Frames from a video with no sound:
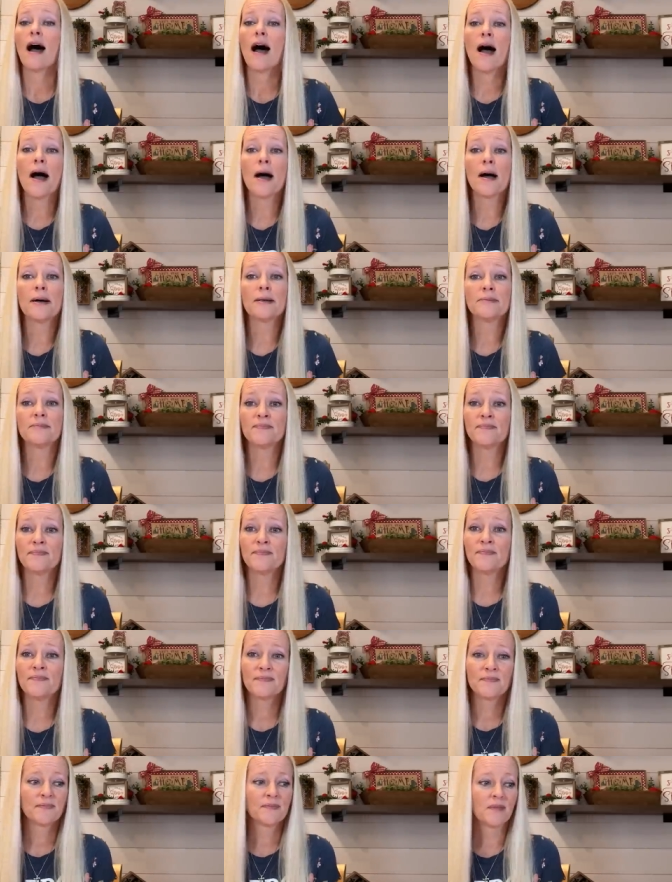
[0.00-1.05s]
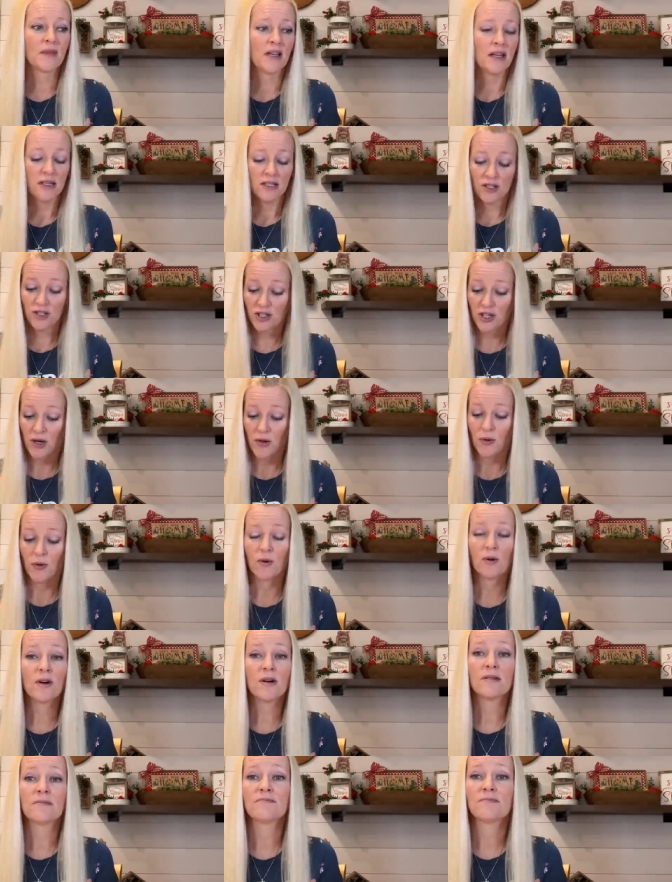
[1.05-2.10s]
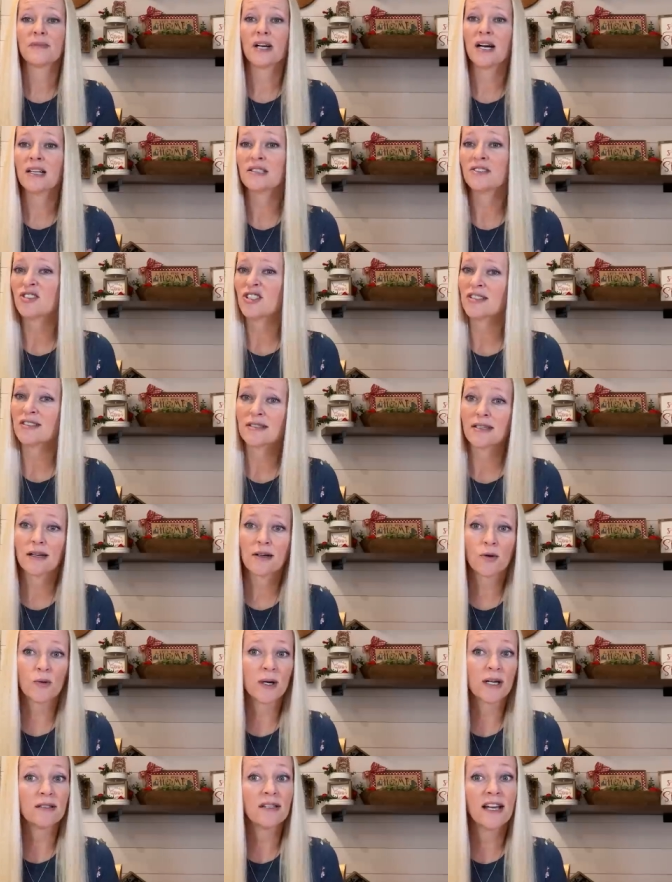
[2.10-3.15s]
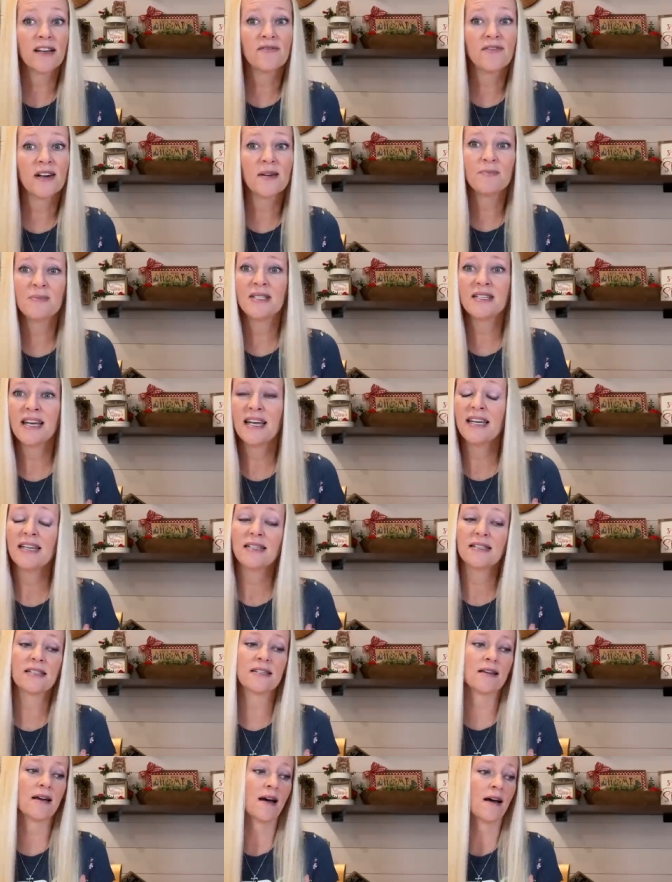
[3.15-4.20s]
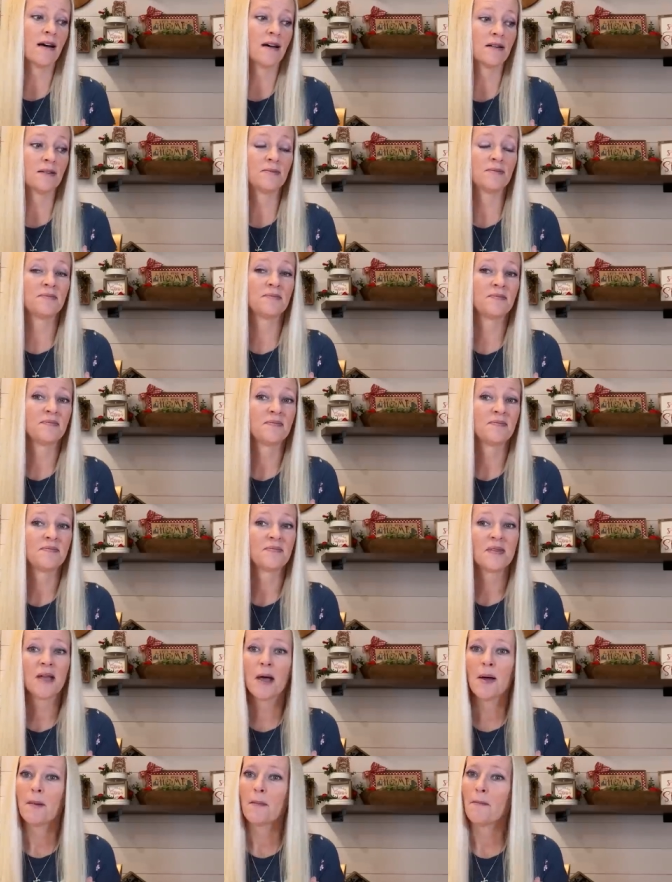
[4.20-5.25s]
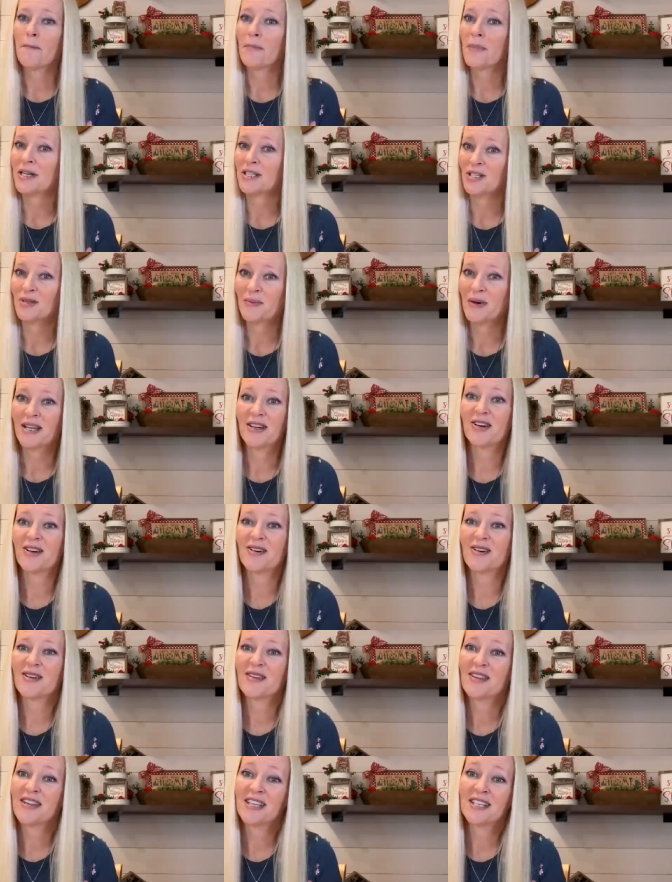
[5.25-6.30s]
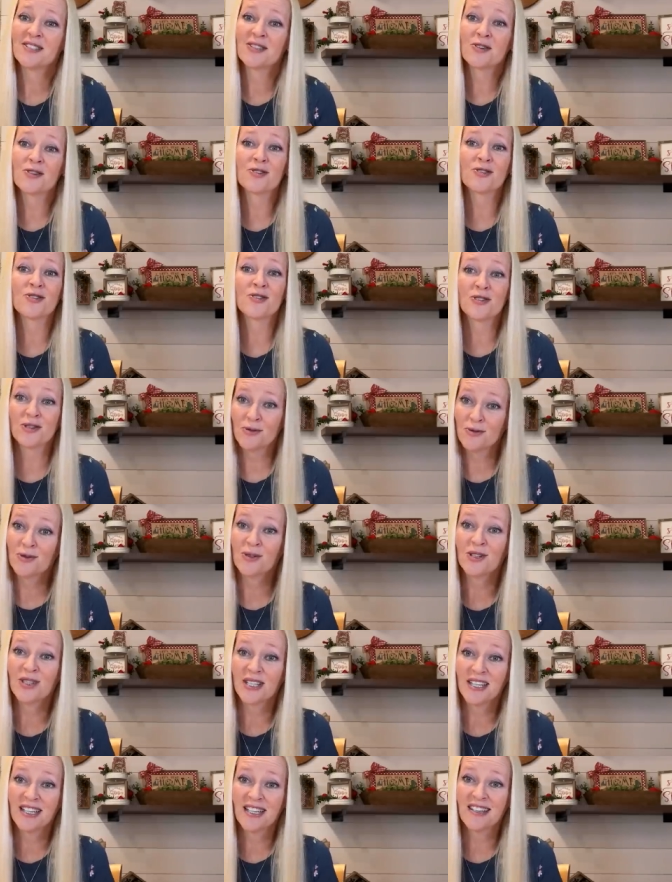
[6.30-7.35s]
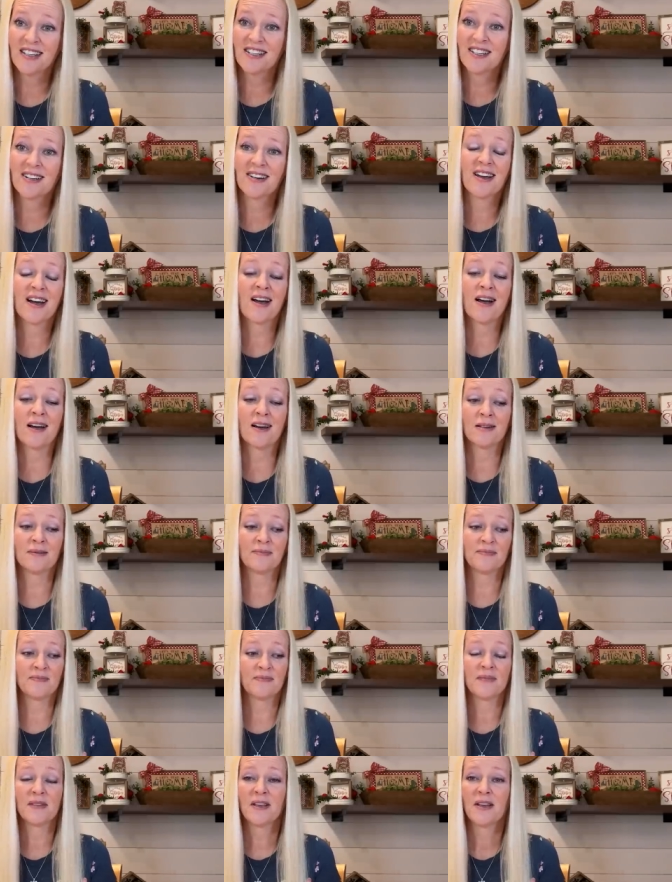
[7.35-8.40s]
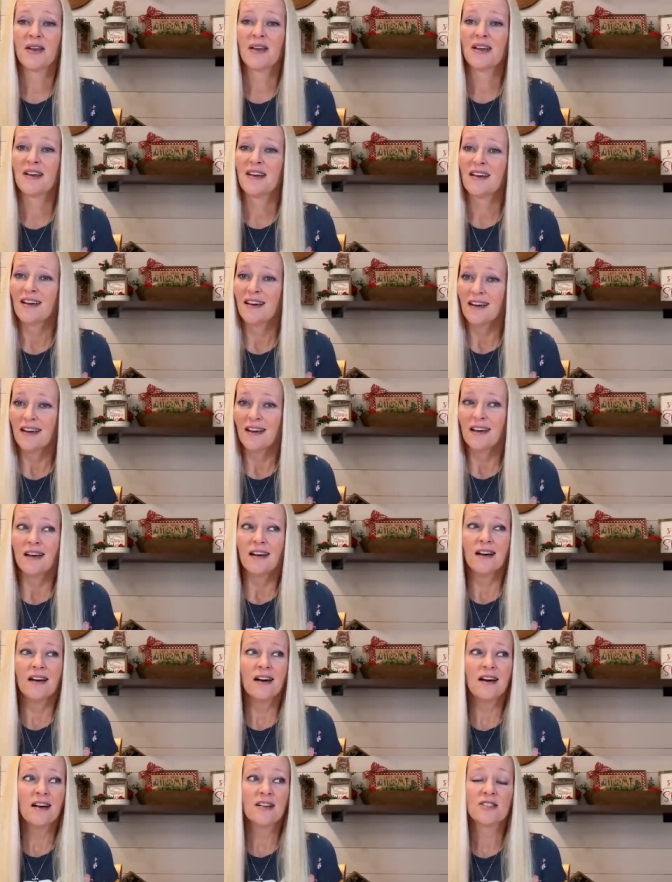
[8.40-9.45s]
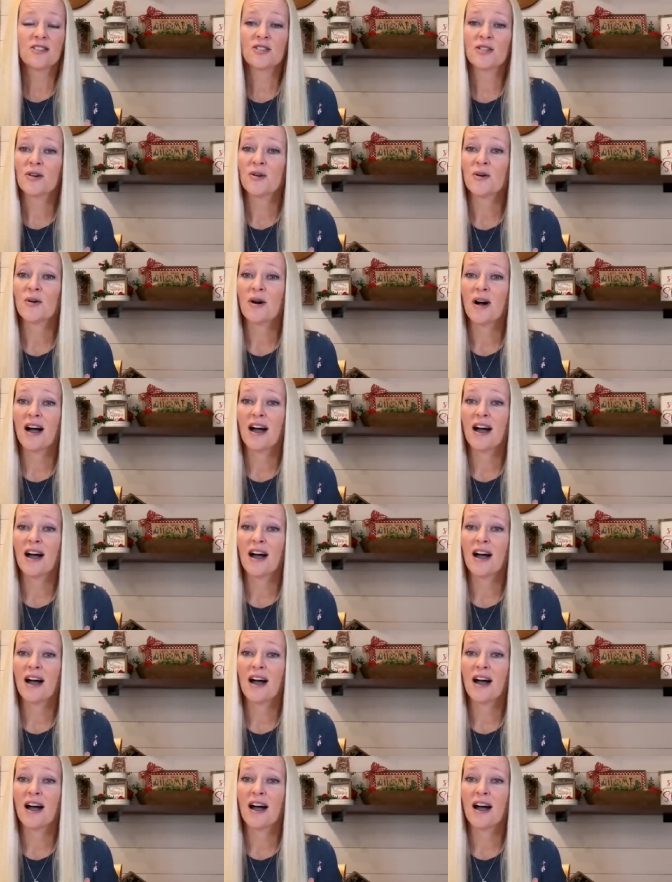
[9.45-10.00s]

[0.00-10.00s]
Um, so uh, just quick life update. Um, much better. Things are so good here. Um, so